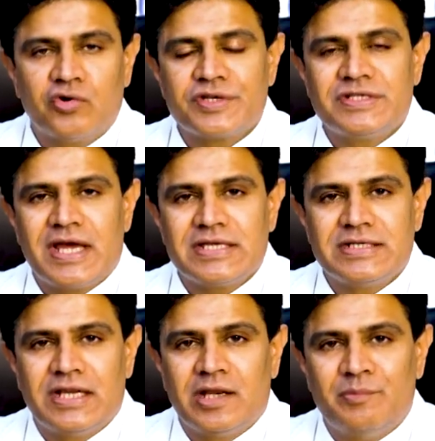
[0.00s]
hydroxy
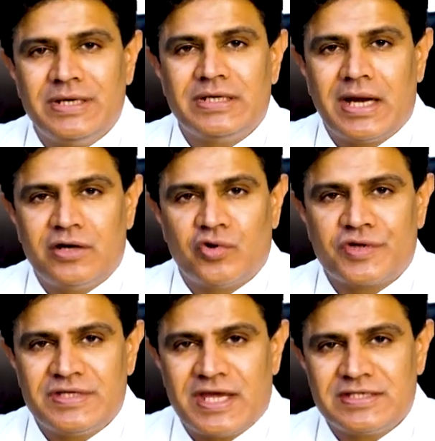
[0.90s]
acid and a beta
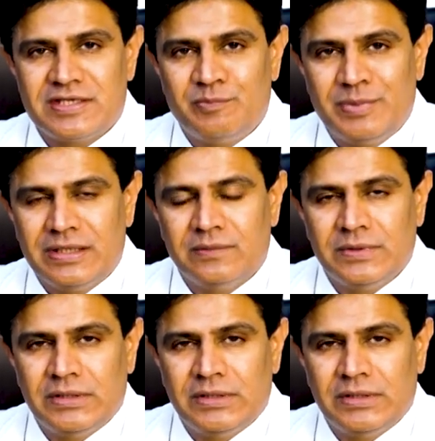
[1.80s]
hydroxy acid peel.